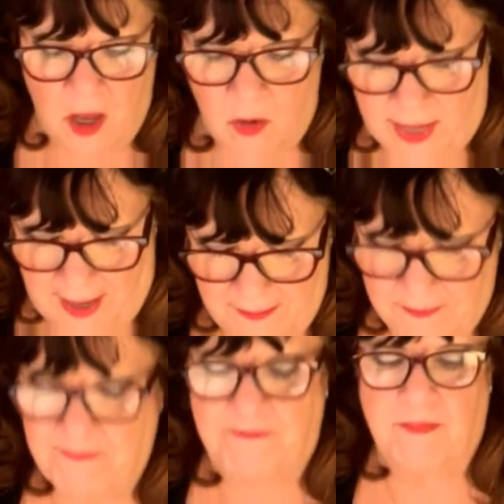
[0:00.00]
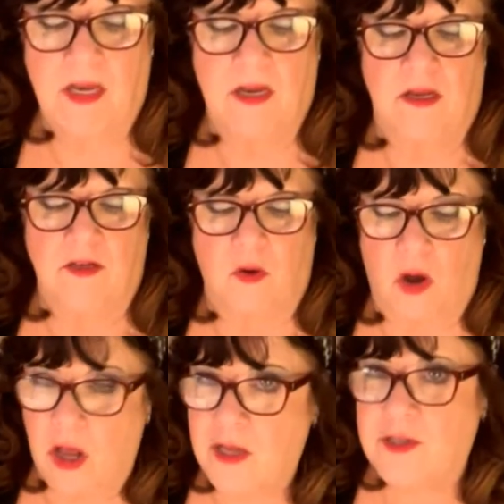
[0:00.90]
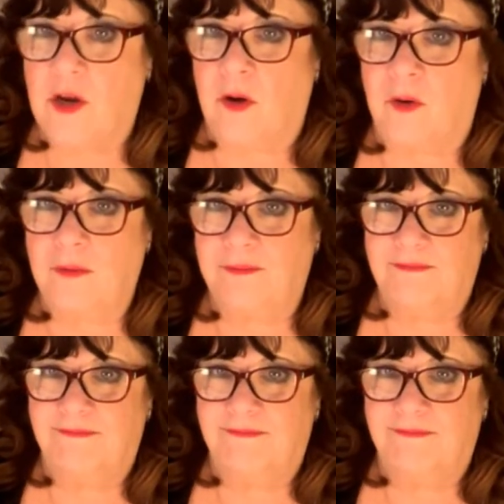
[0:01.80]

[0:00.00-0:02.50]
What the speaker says: Okay. So also,